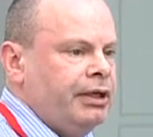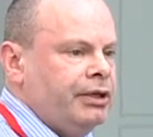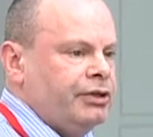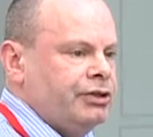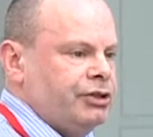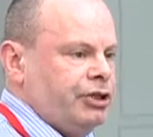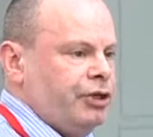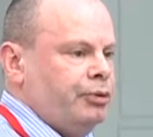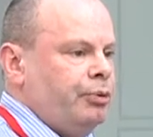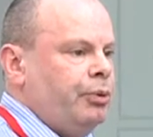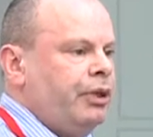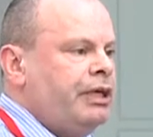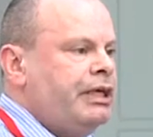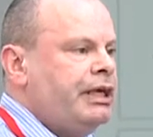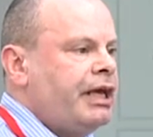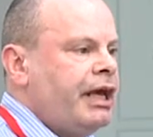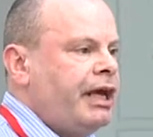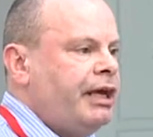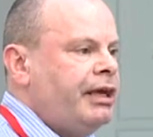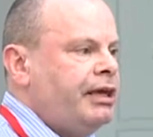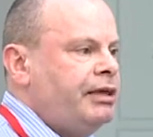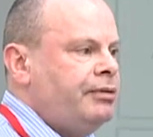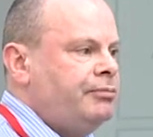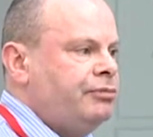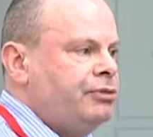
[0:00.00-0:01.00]
So we
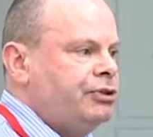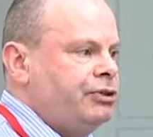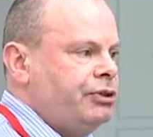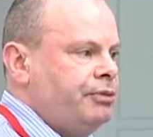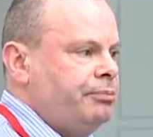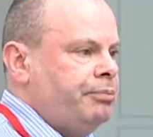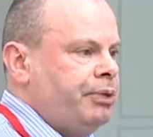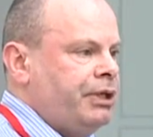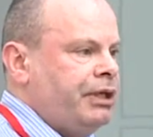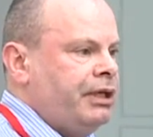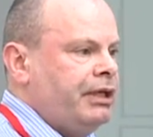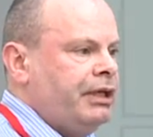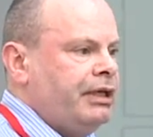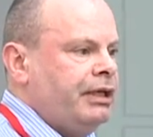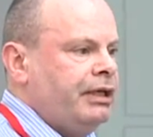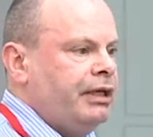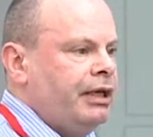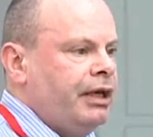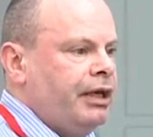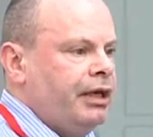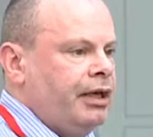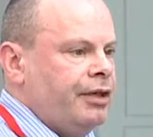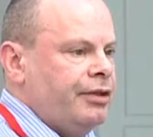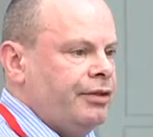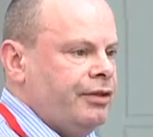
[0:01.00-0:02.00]
aim to be
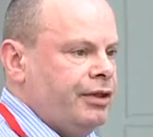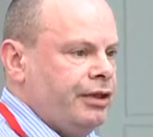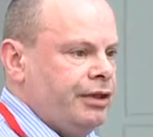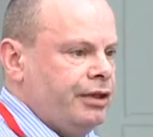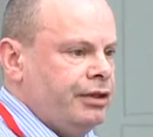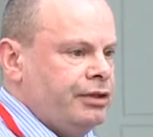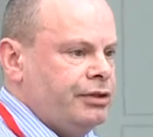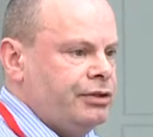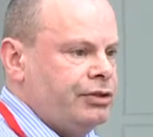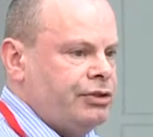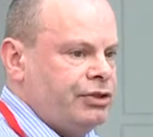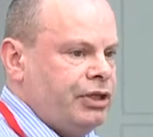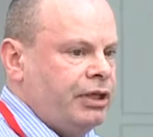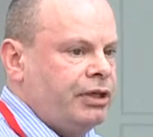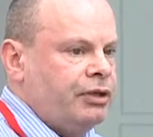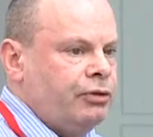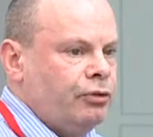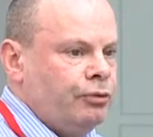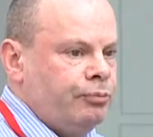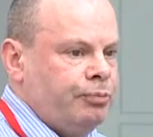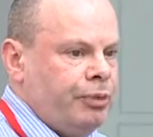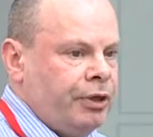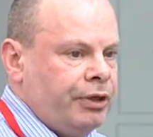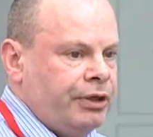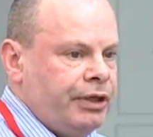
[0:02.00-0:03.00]
the single
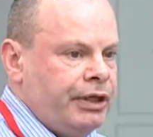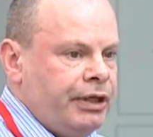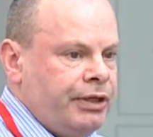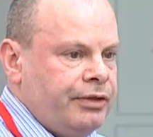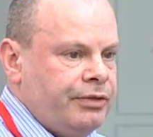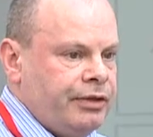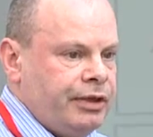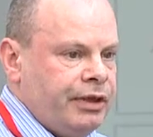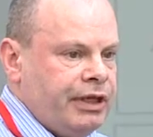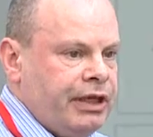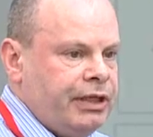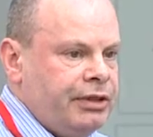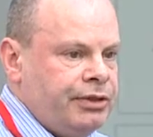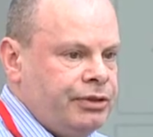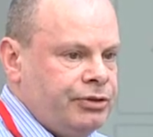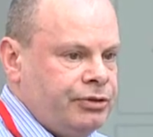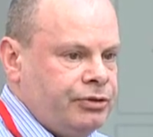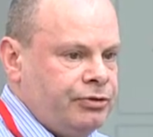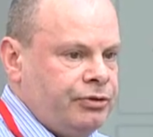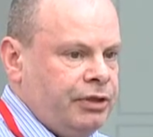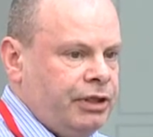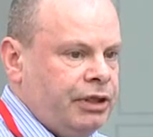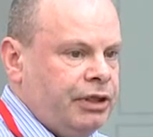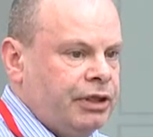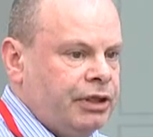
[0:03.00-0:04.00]
body that
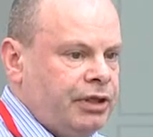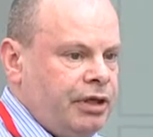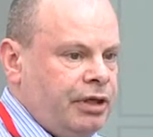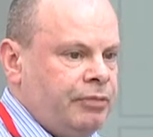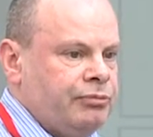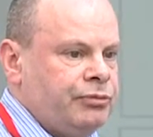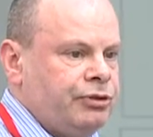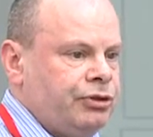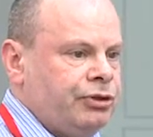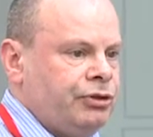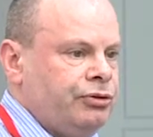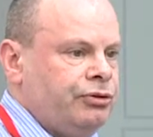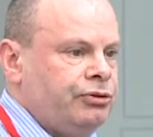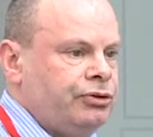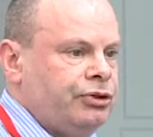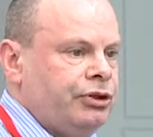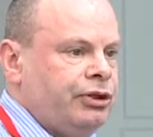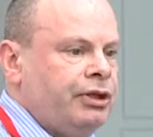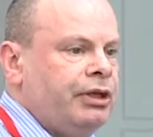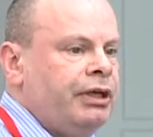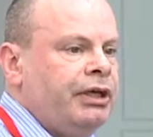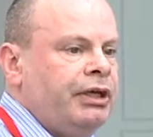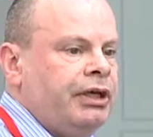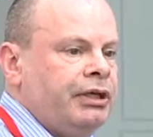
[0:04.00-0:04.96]
industry can come to